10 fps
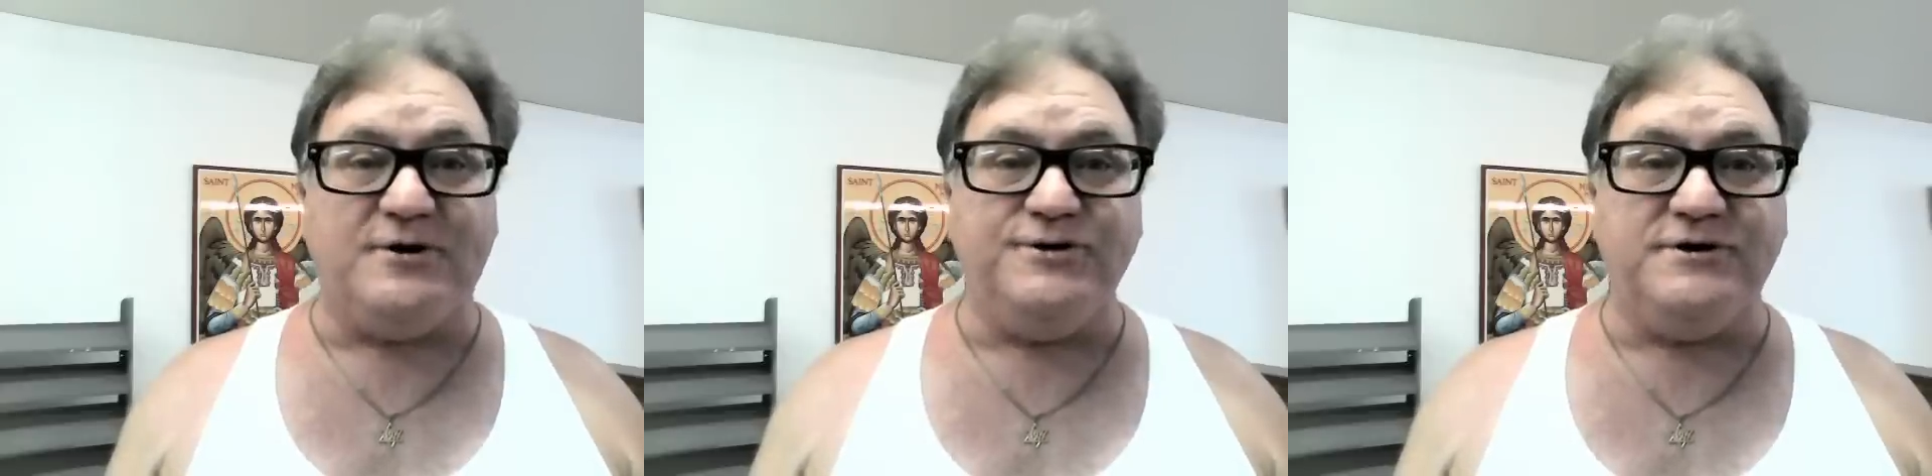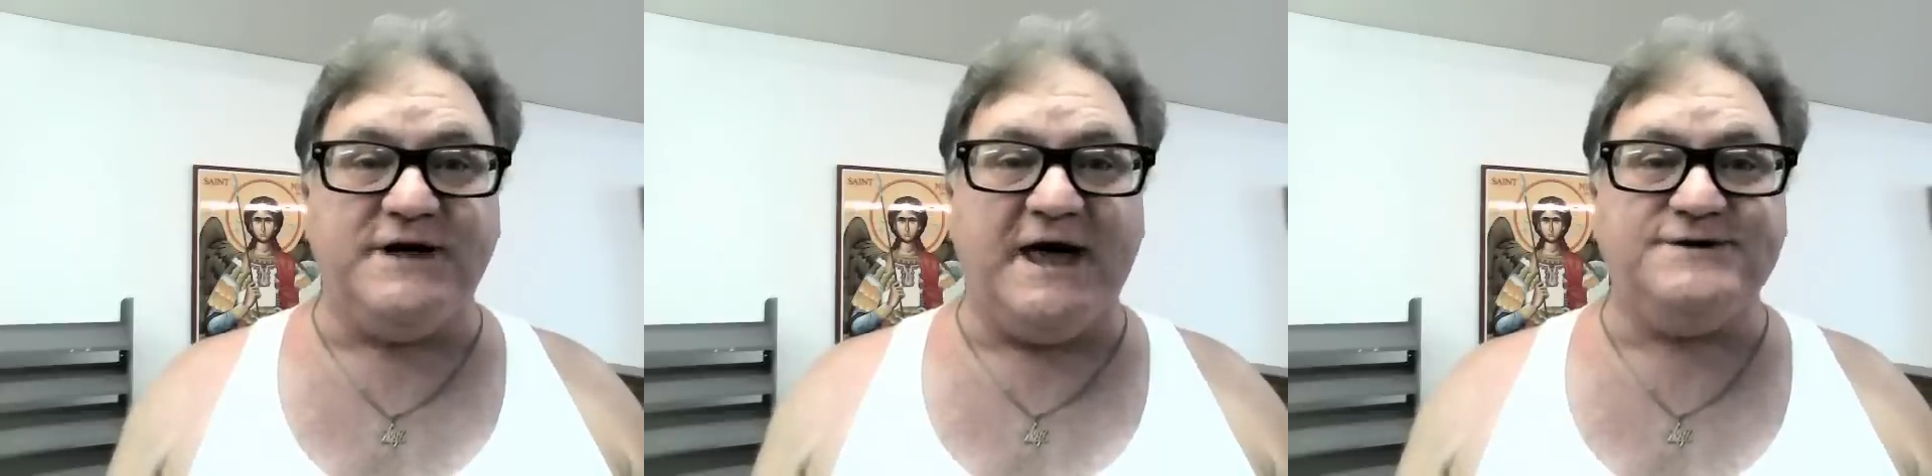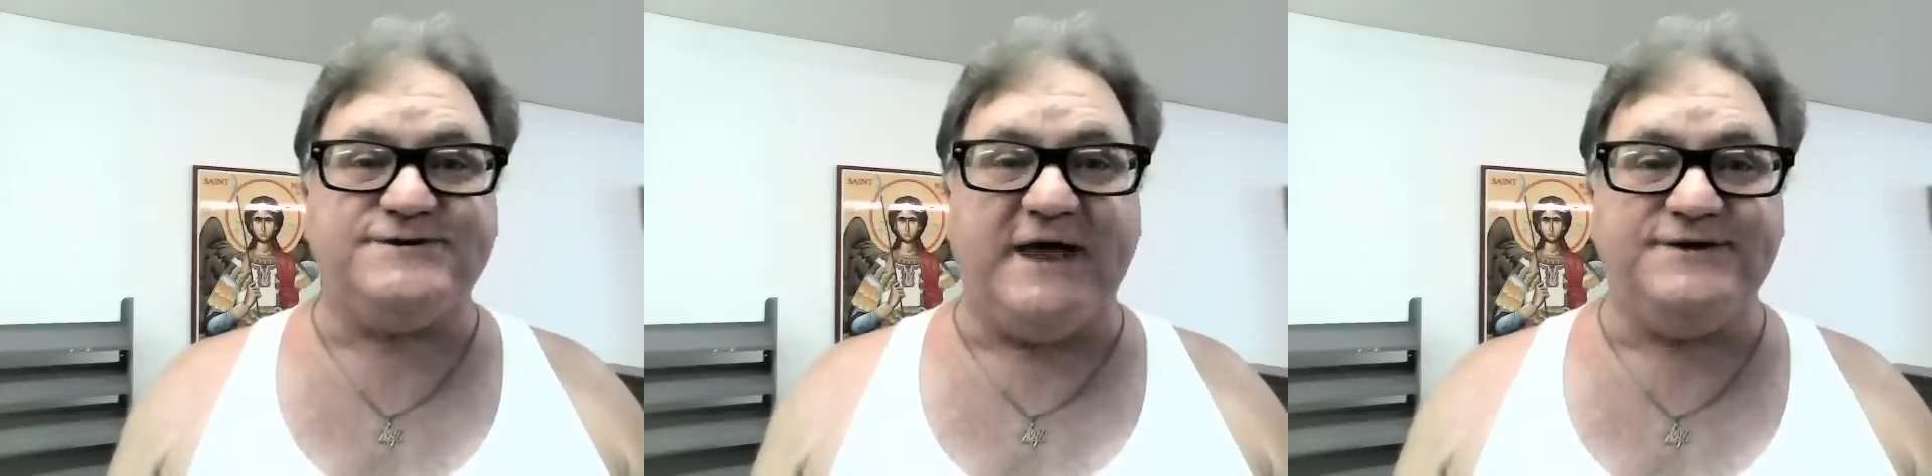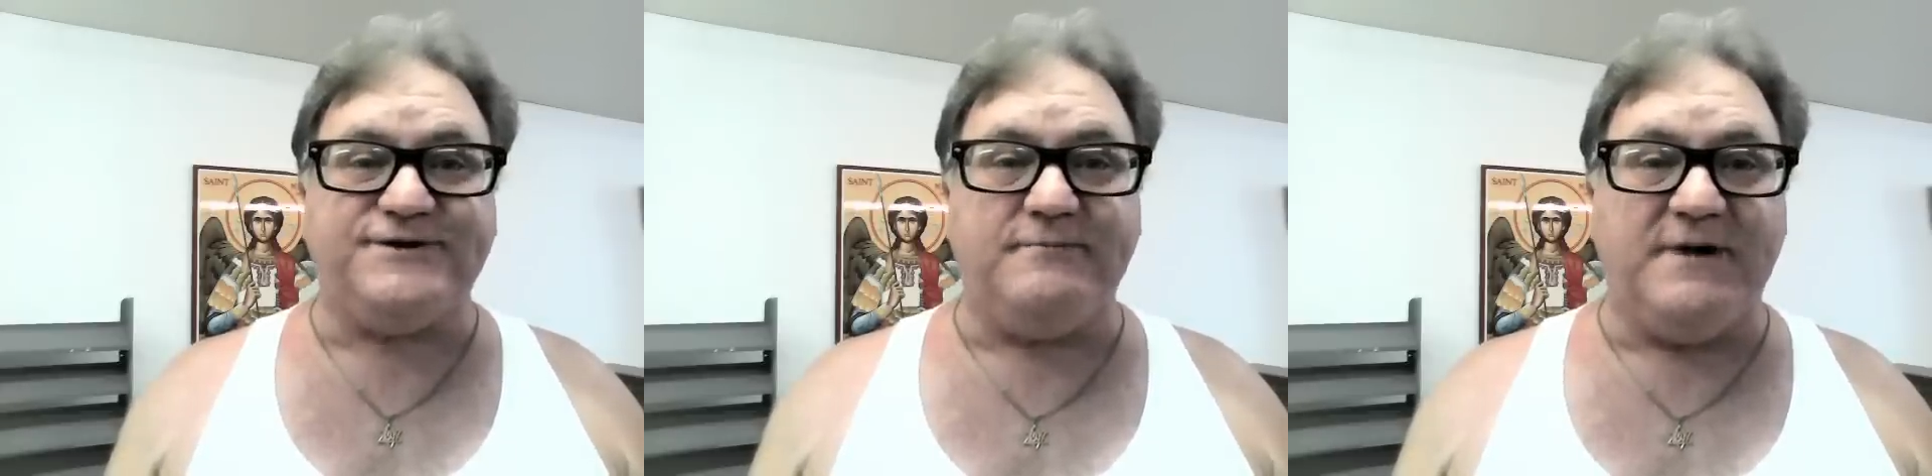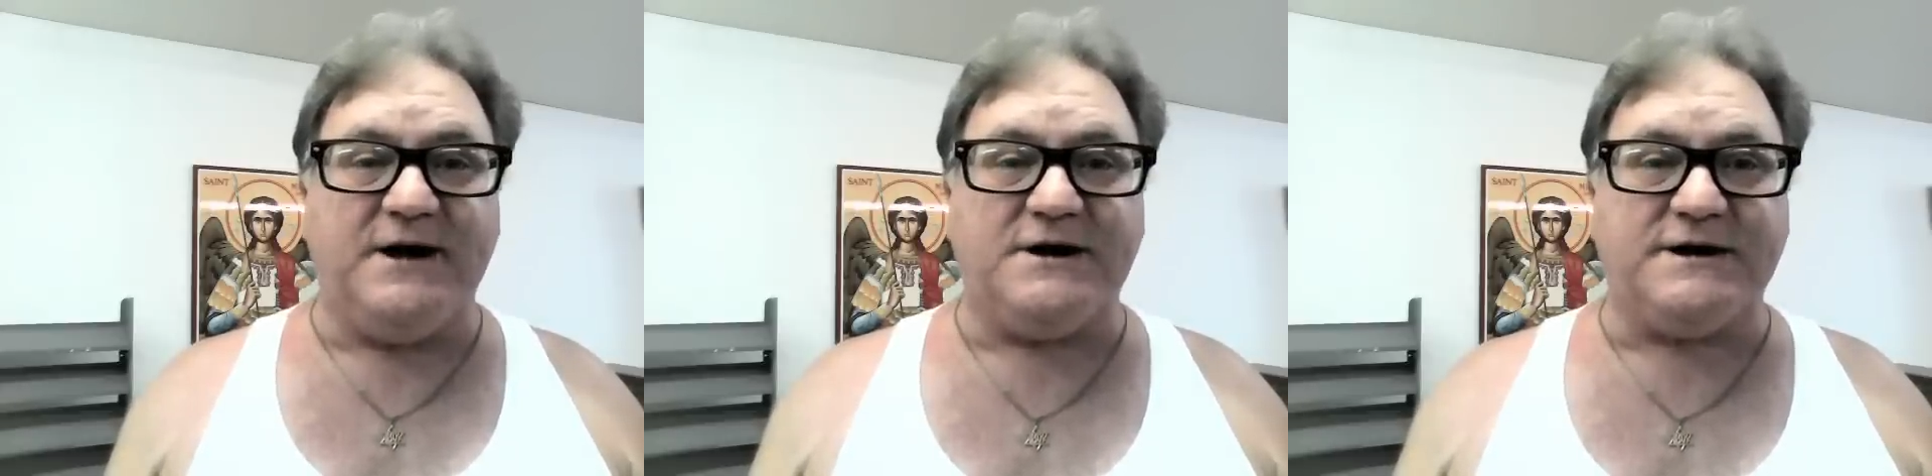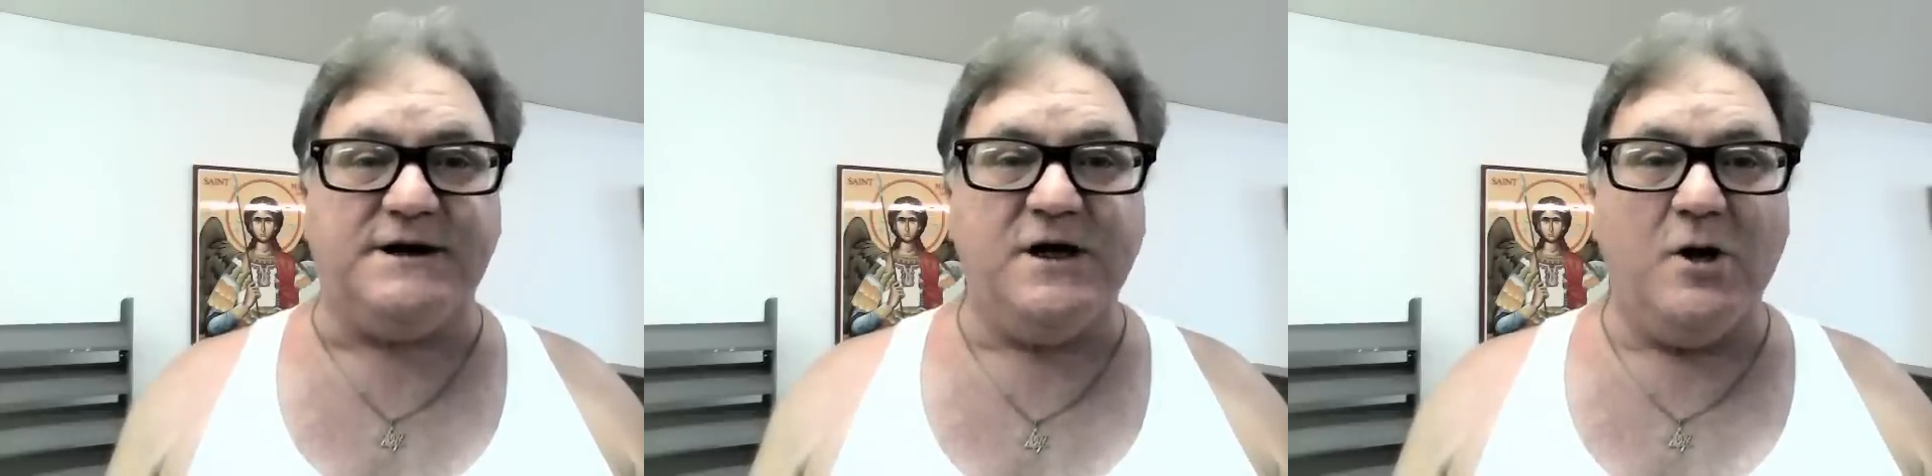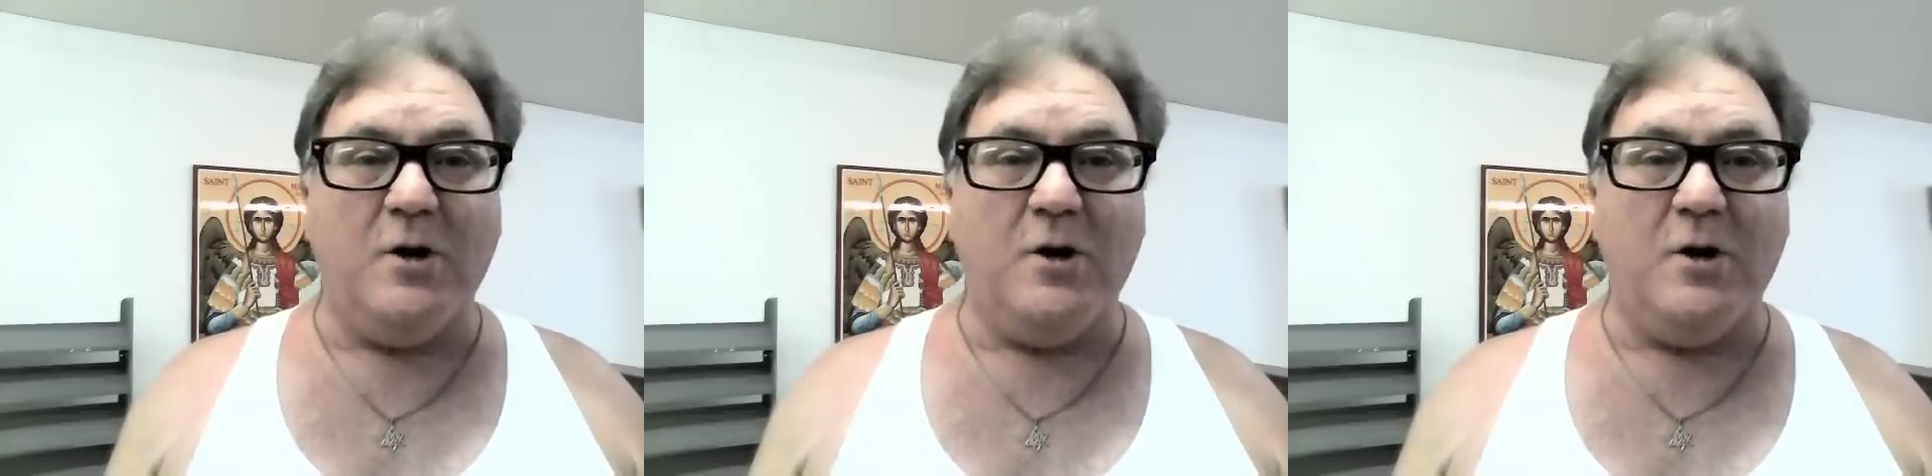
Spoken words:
on the United States of America.